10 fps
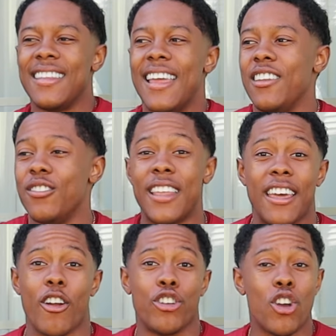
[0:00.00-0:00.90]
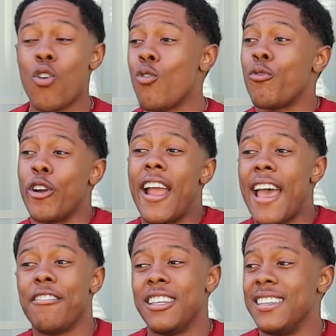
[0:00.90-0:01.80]
that, that are known for
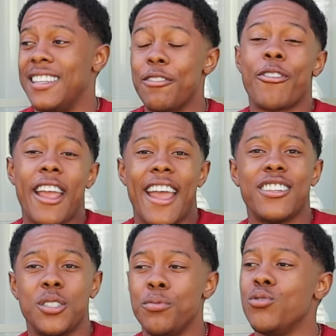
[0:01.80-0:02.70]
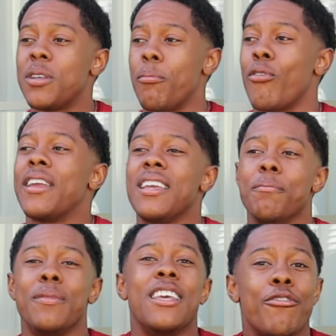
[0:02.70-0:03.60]
having different attributes and
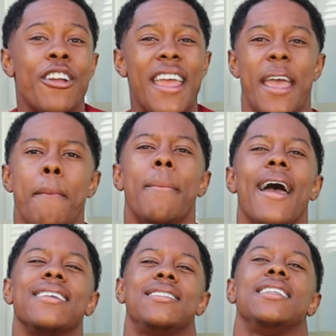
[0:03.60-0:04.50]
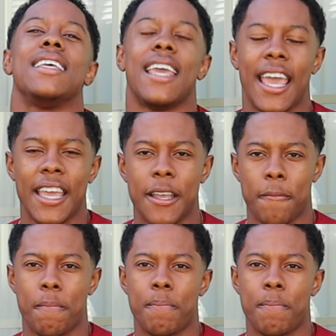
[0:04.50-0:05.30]
bringing different impacts to the game